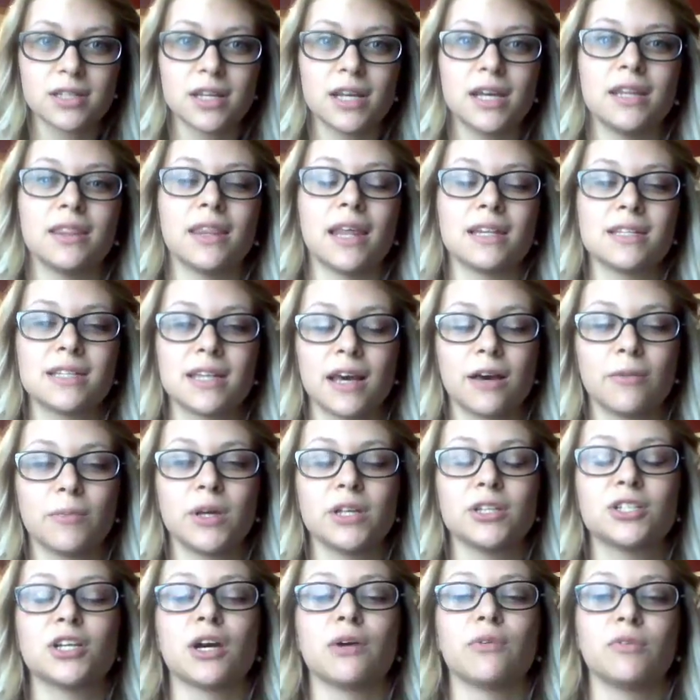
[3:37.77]
And that's how
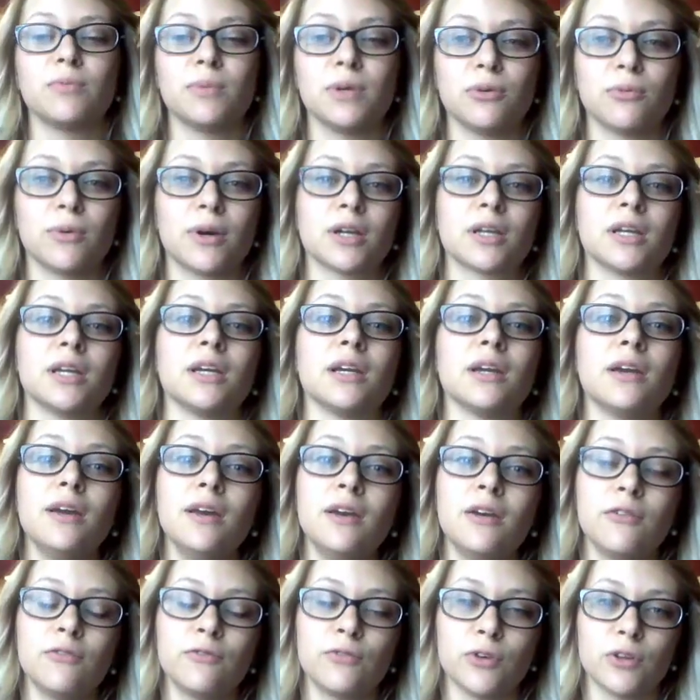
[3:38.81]
much I would be working
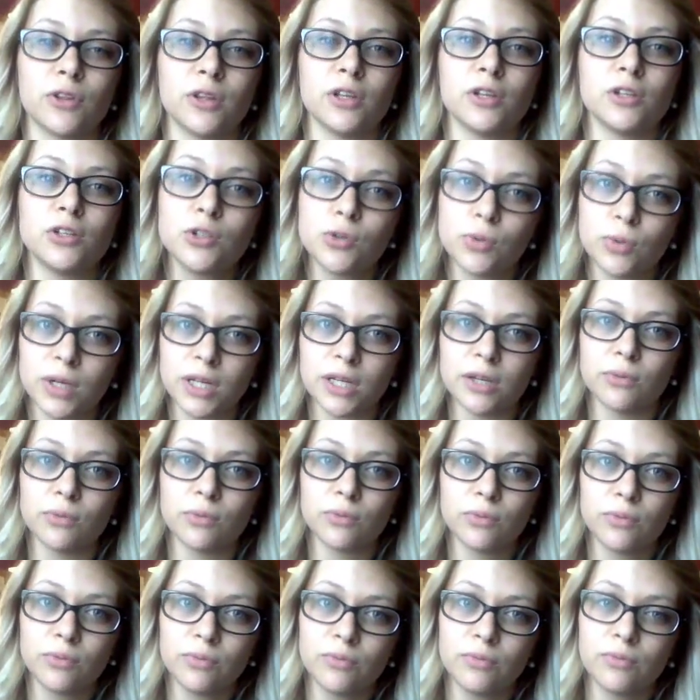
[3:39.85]
for the 20
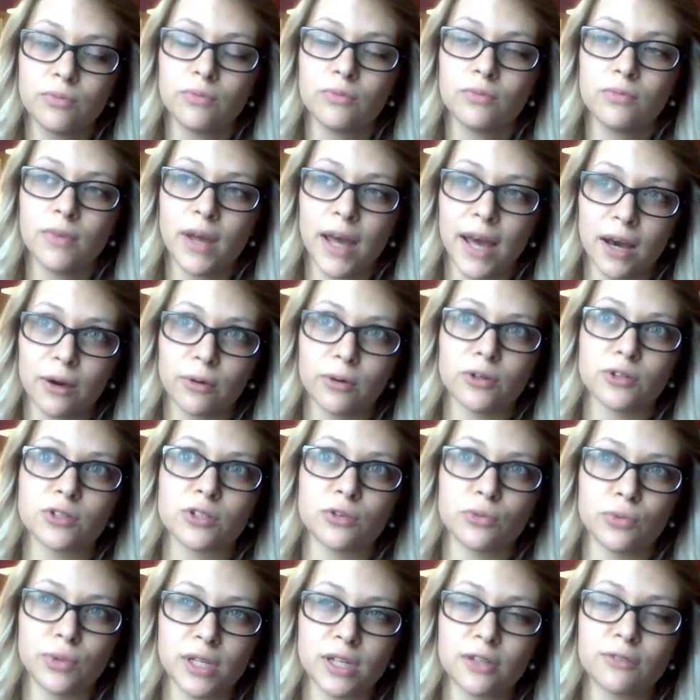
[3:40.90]
hours
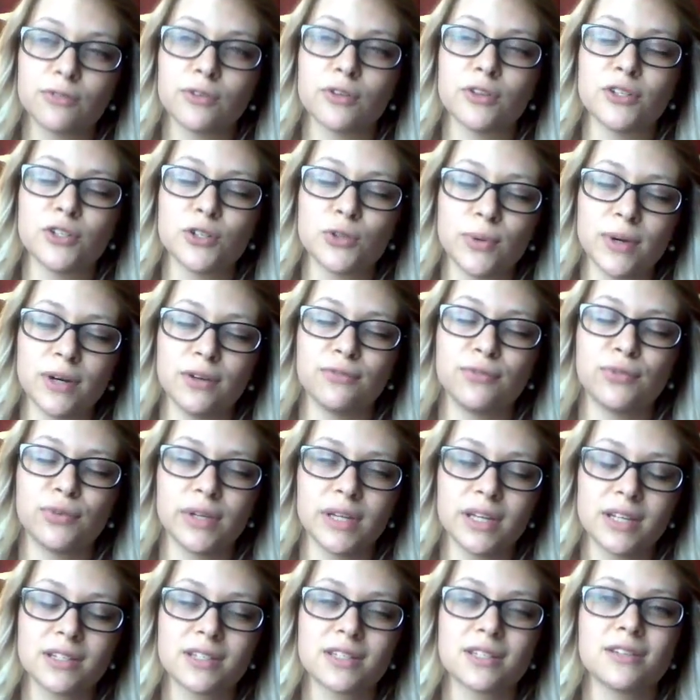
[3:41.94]
a week for the 12
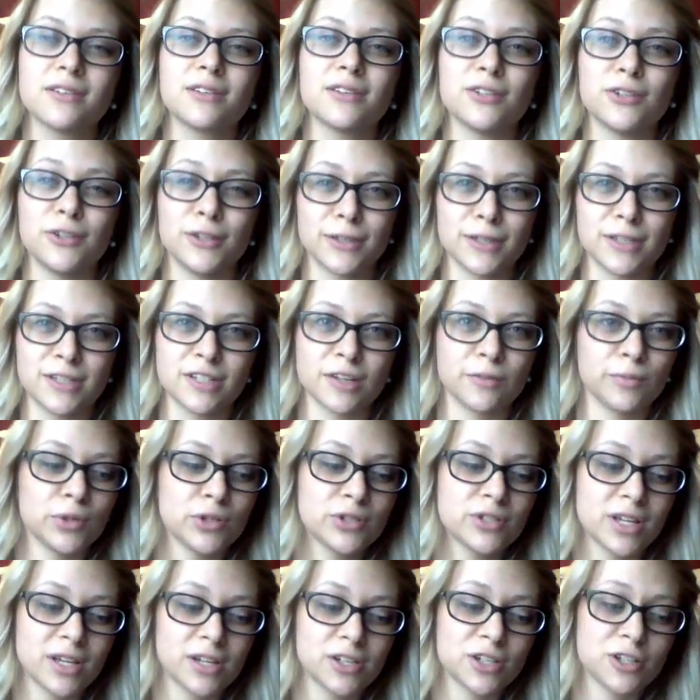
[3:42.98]
weeks during the summer
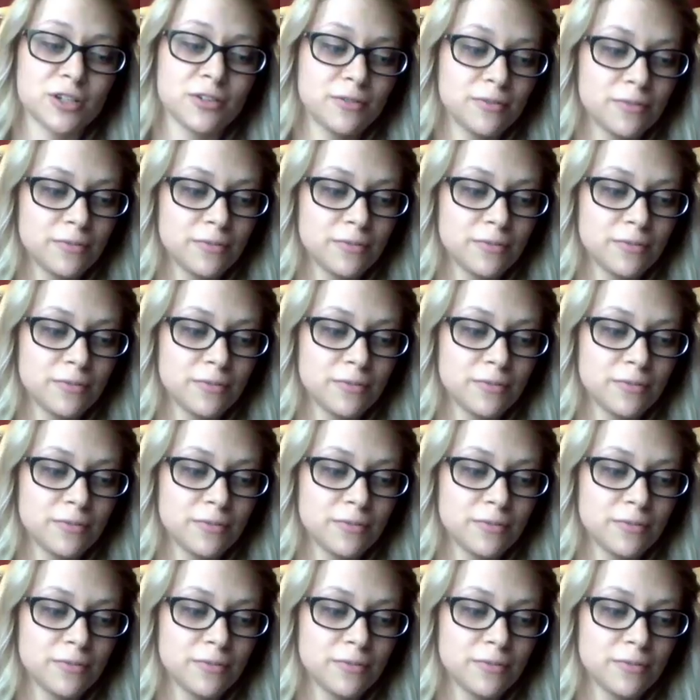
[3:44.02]
session.